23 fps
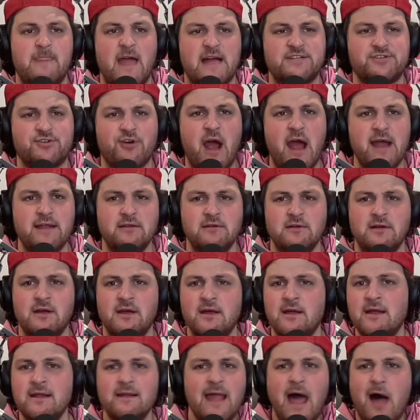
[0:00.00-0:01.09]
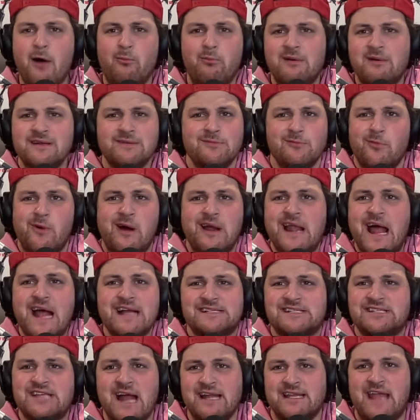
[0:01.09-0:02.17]
That's right. Now, what I
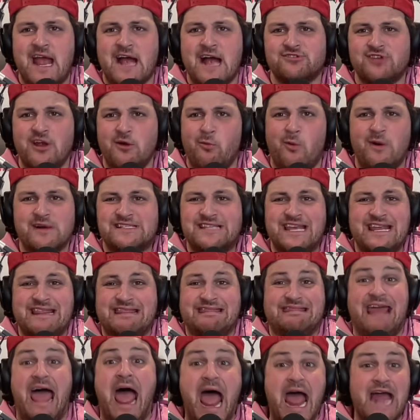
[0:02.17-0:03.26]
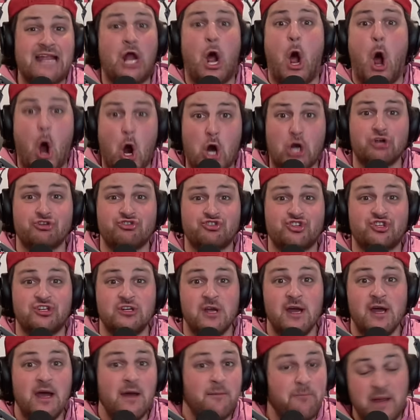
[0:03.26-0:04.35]
said yesterday, was it that harsh?
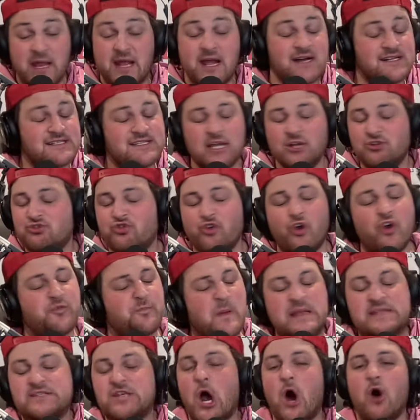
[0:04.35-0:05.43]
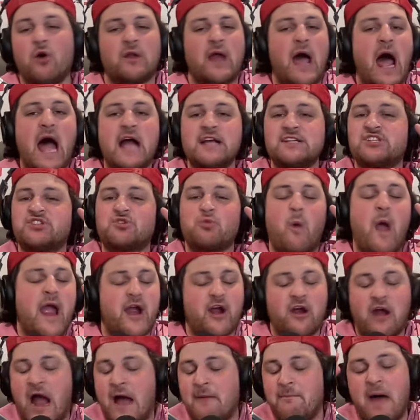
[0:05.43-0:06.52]
Because truth be told, I
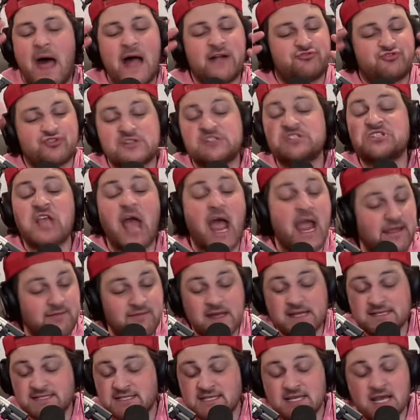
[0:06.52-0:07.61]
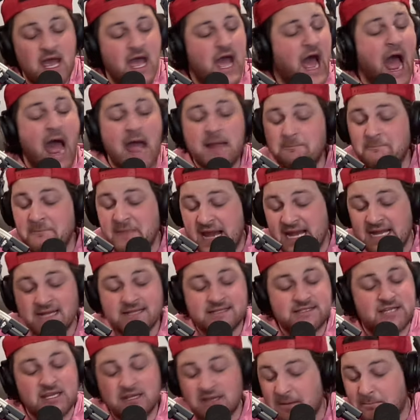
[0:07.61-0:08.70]
swear I'm not just saying this. I mean
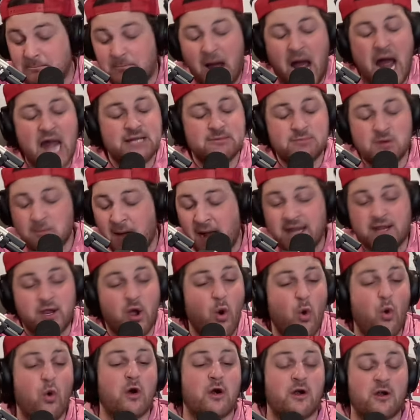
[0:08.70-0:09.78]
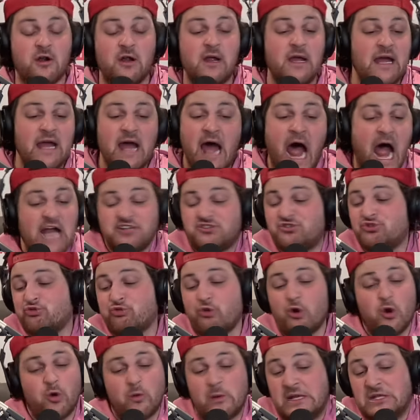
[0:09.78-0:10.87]
it to the bottom of my core. I
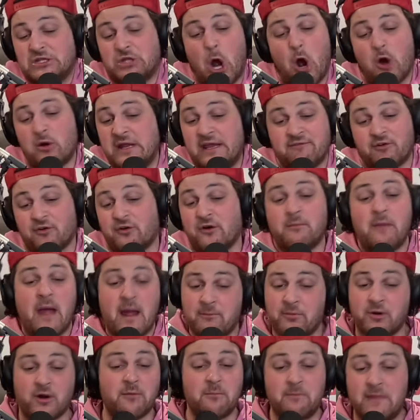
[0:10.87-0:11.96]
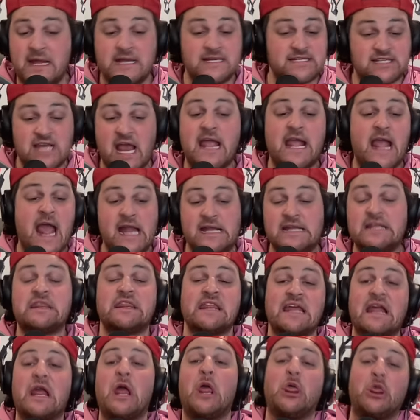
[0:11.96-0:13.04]
truly don't even remember me saying
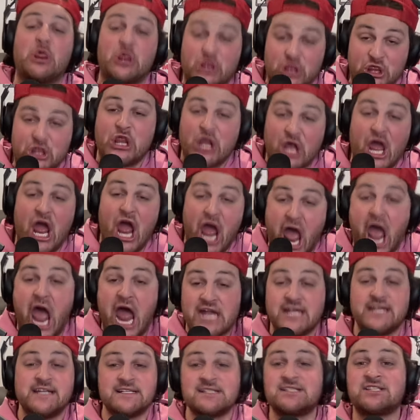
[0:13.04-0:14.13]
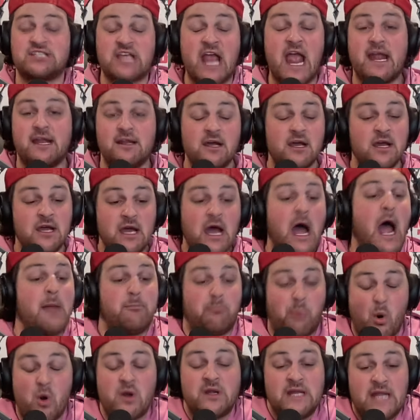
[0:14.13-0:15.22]
anything that insane. I
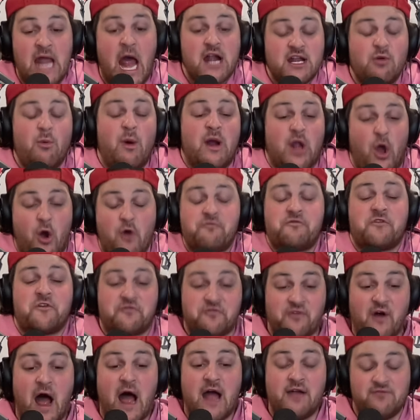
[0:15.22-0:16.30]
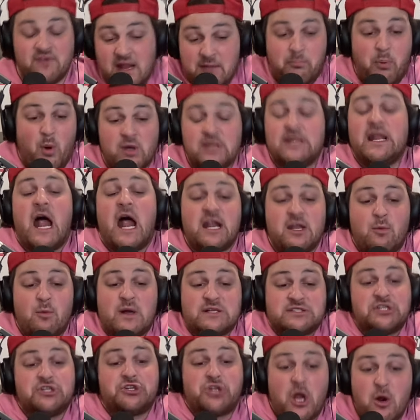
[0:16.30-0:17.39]
pointed out he went 0 for 5, and I pointed out he
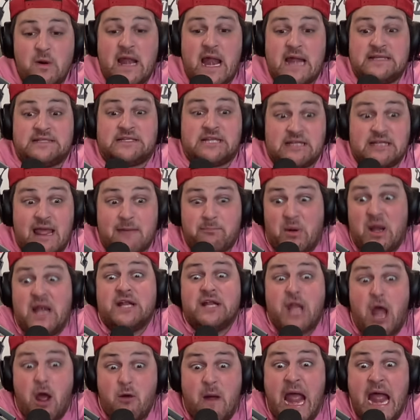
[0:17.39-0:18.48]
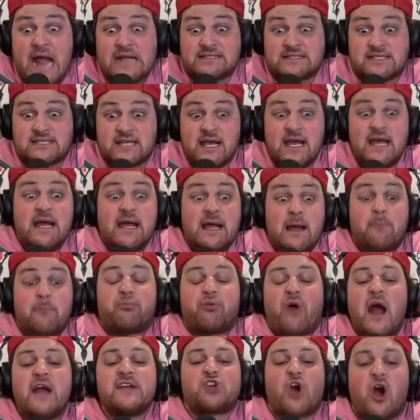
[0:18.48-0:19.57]
wasn't doing anything. That brand new it!
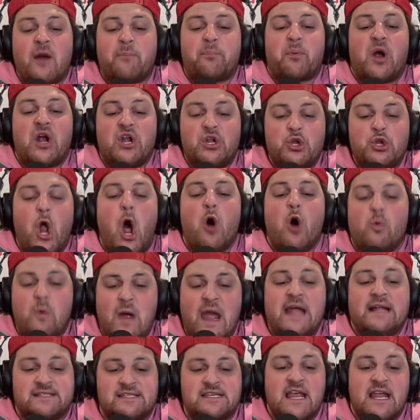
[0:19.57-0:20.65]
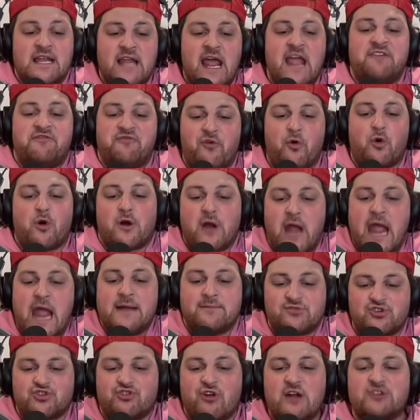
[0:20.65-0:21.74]
Bryce Harper had no hits in a
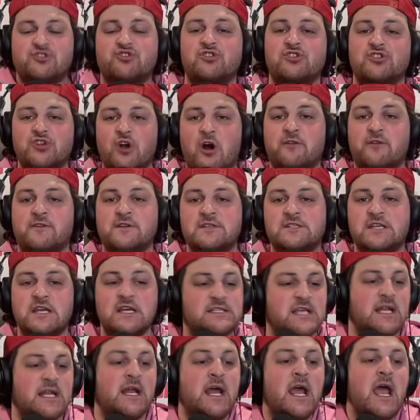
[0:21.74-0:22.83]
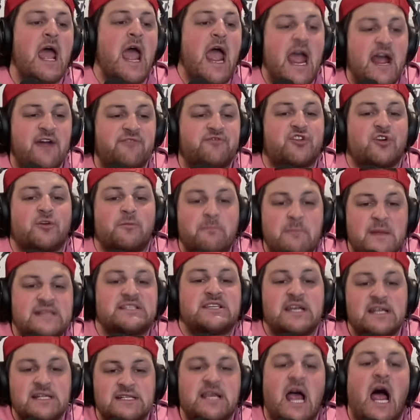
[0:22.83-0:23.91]
four-game stretch to start the season after
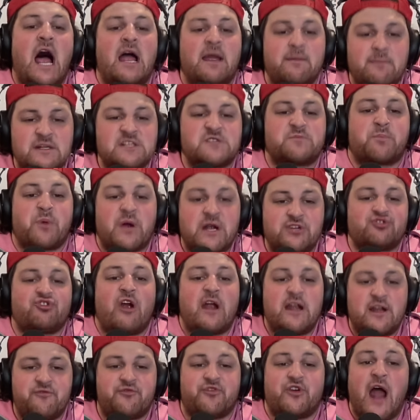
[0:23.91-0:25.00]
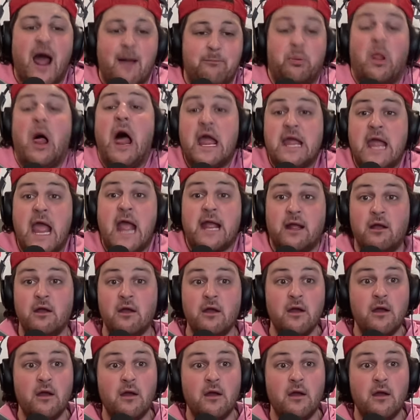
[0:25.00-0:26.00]
missing time in spring training for not playing.